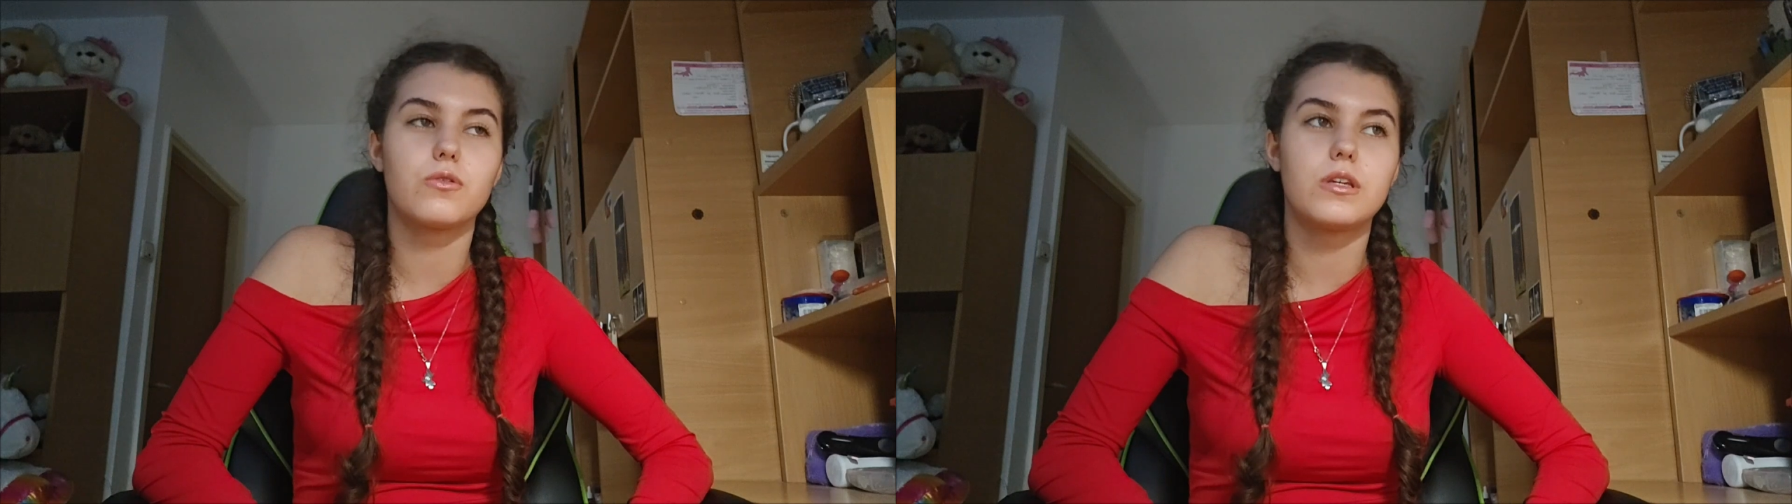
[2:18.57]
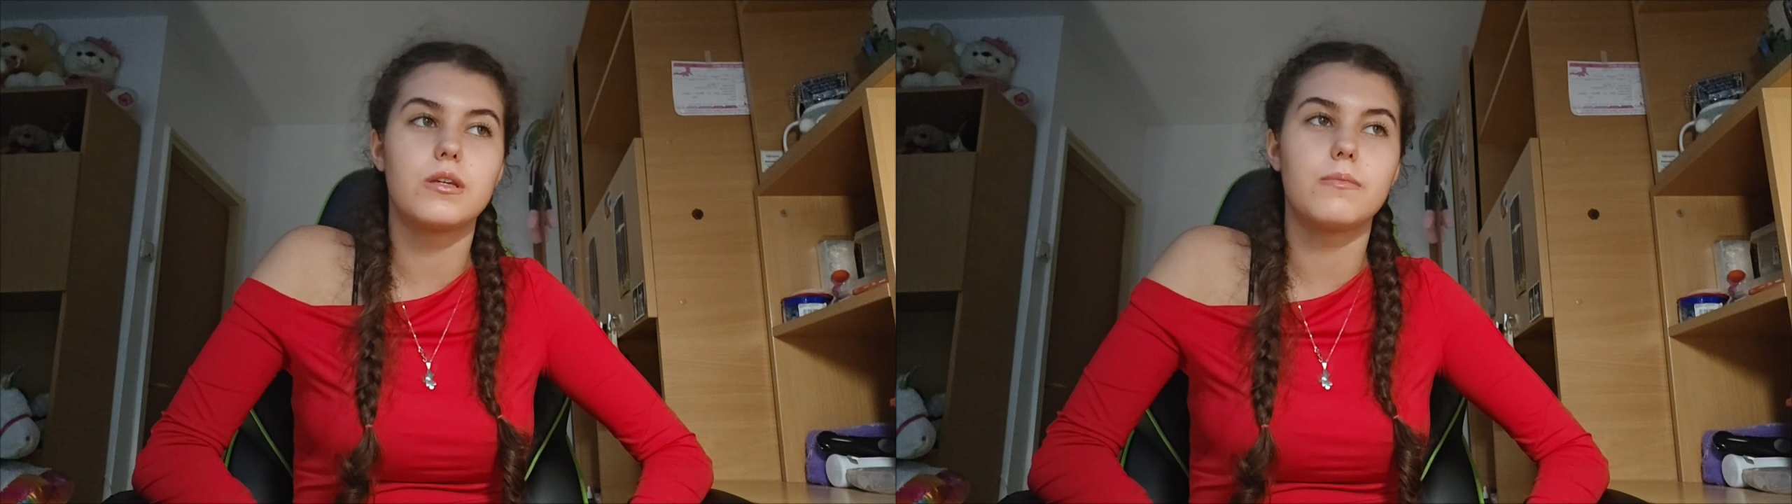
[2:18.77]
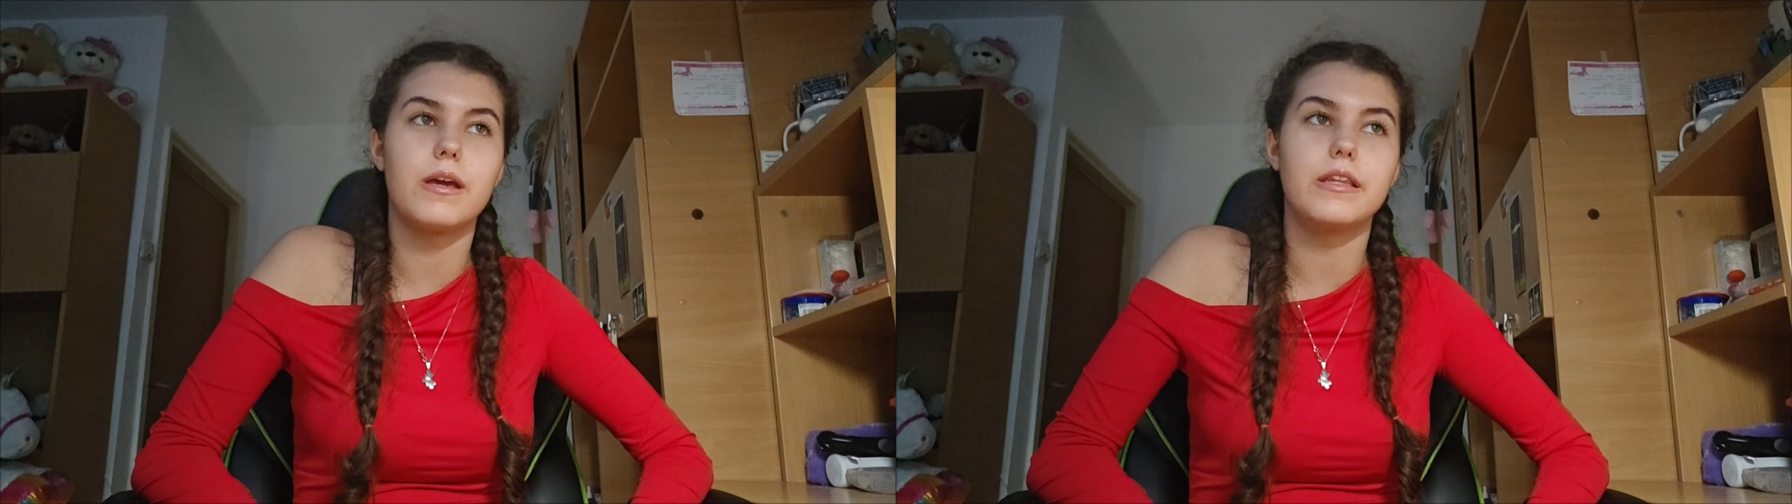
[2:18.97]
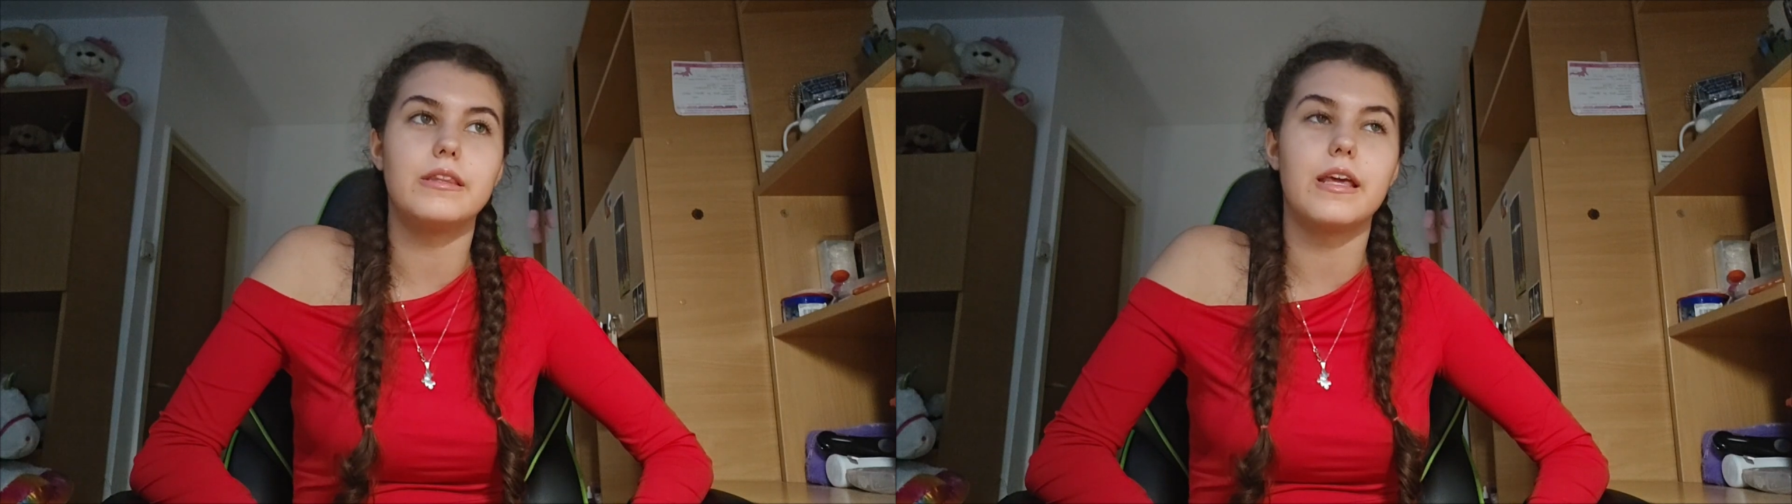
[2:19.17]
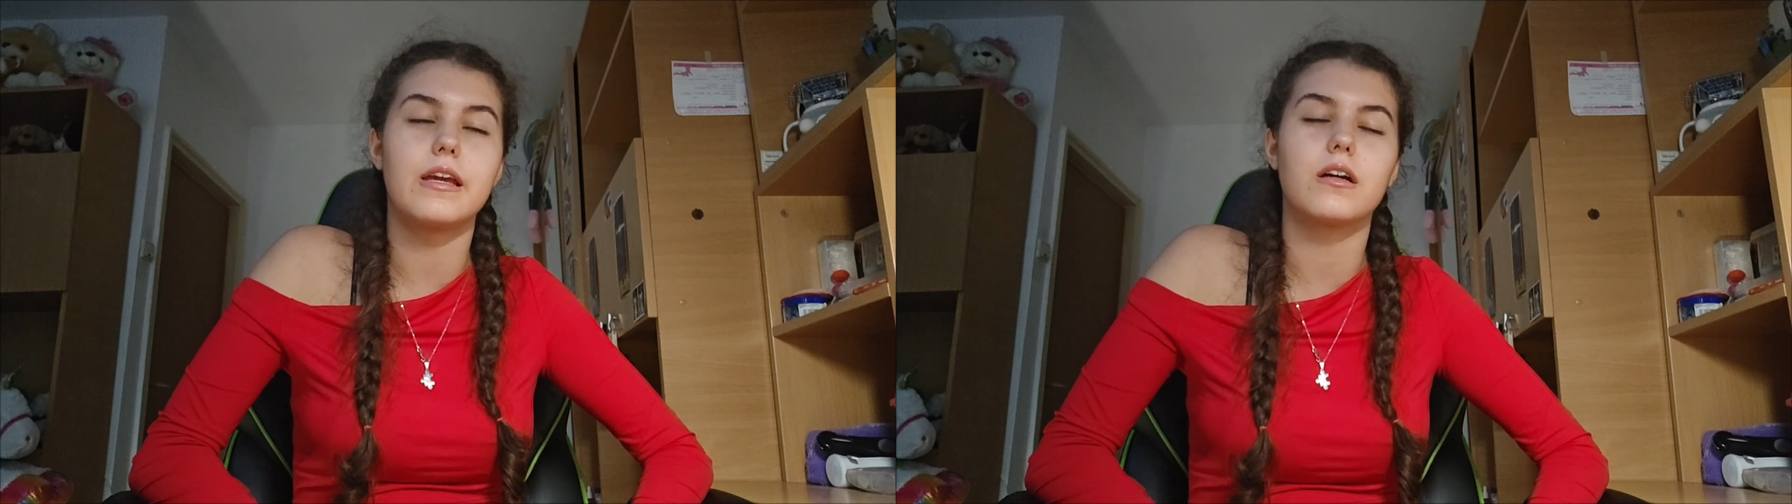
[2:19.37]
to him
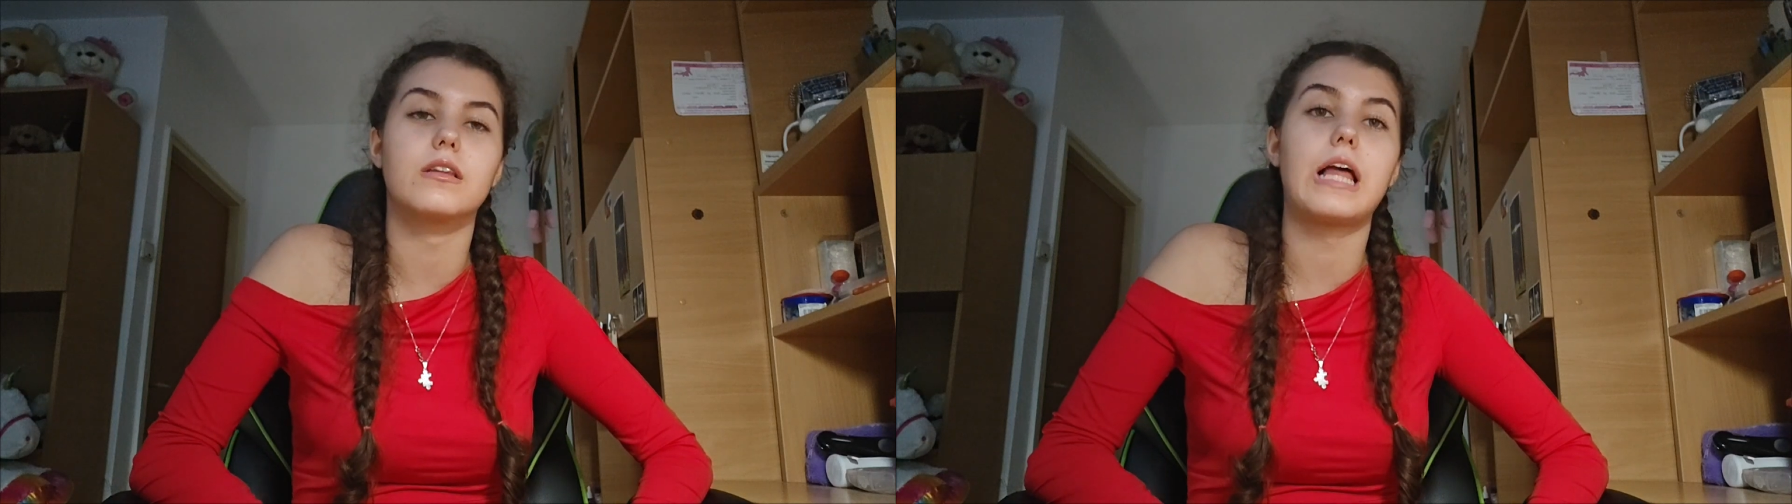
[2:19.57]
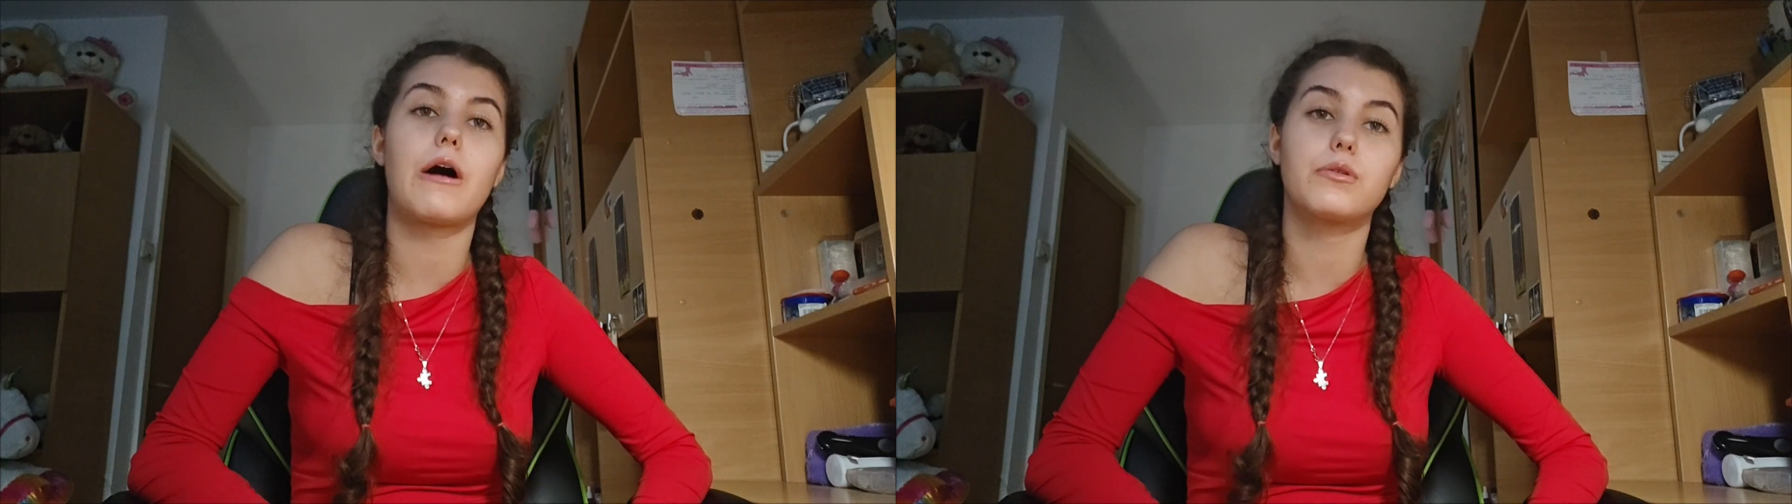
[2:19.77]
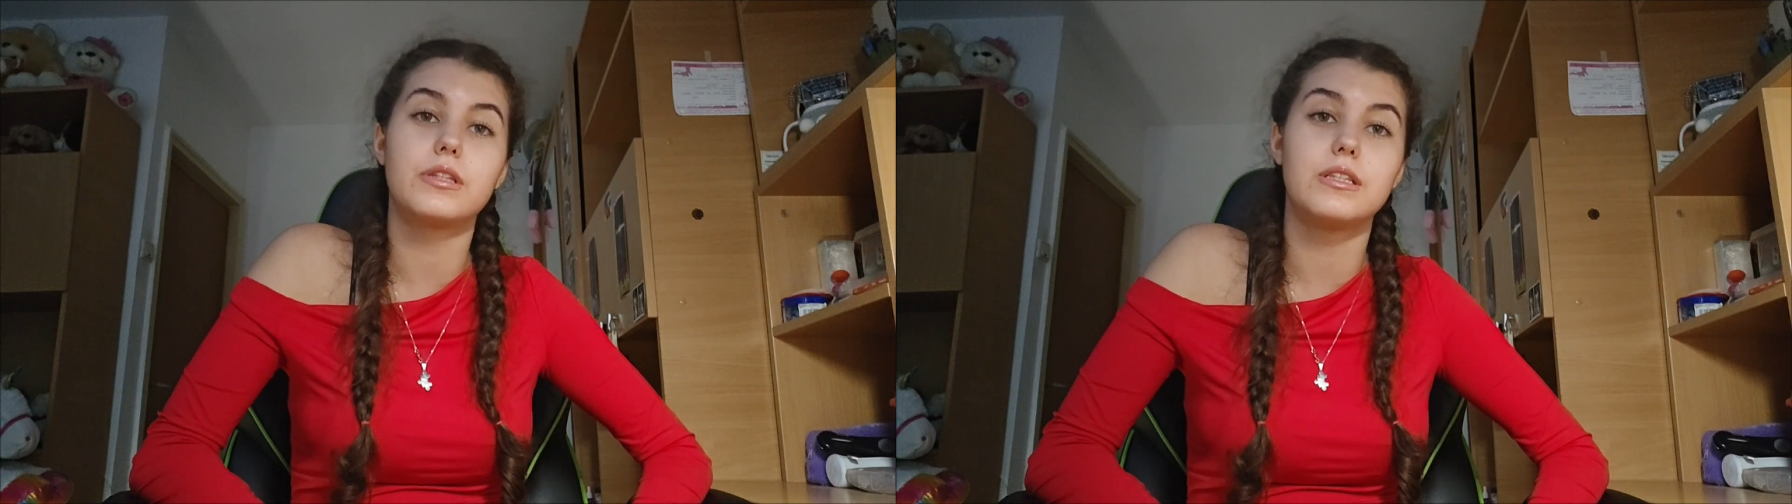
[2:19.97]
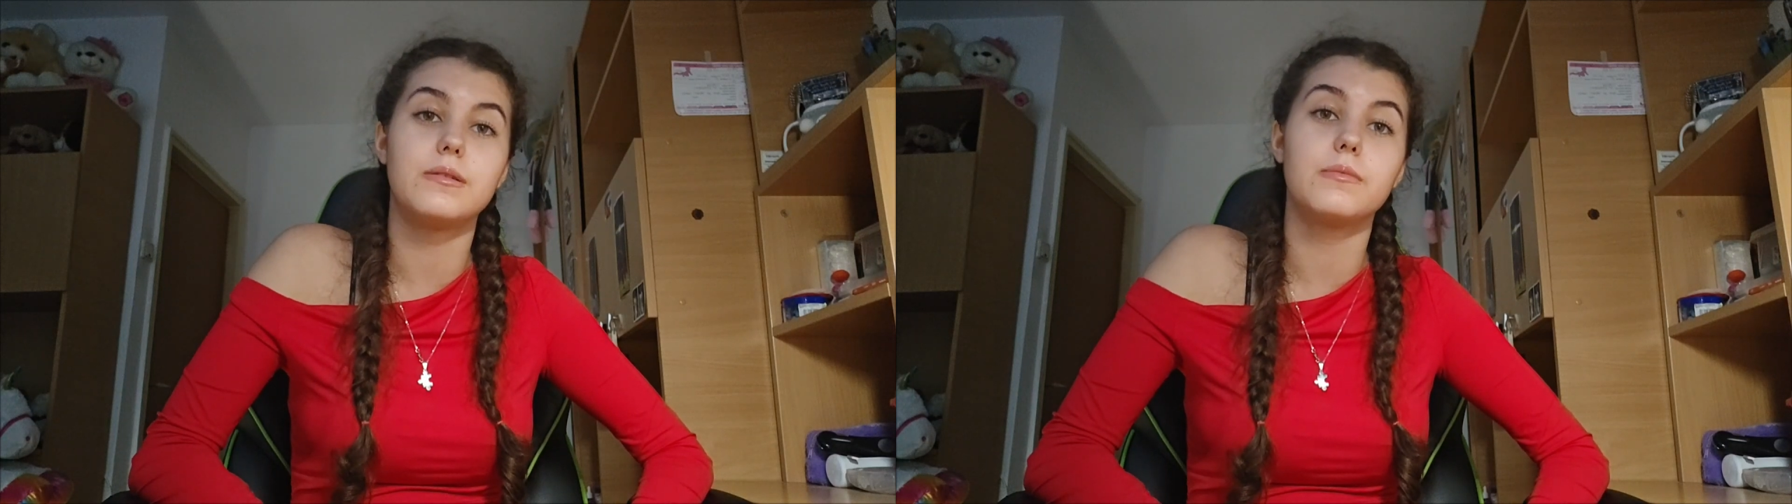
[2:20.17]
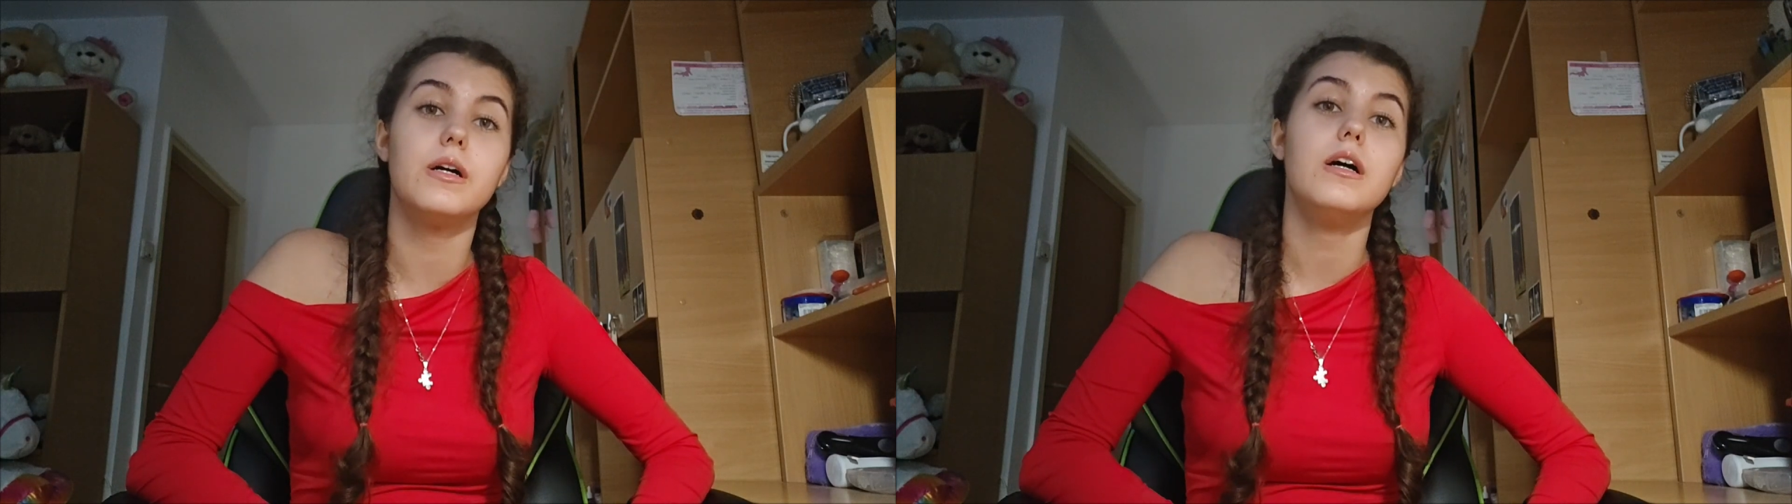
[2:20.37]
and they allowed
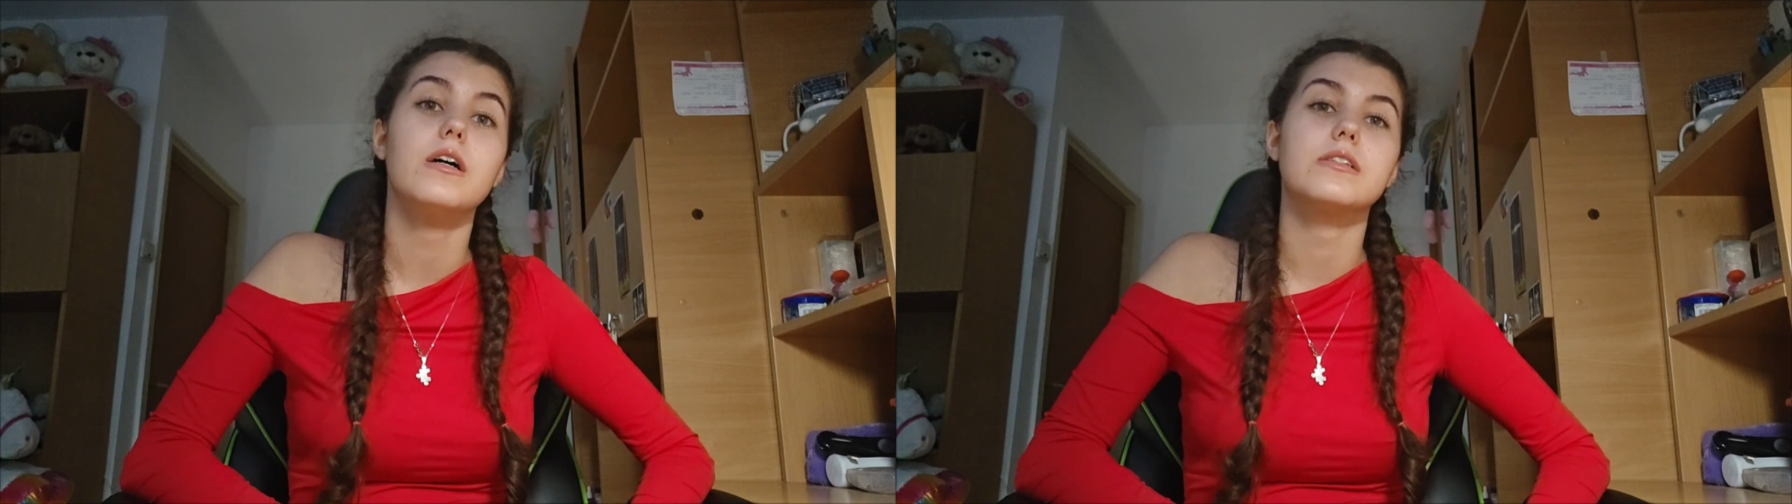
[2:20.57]
him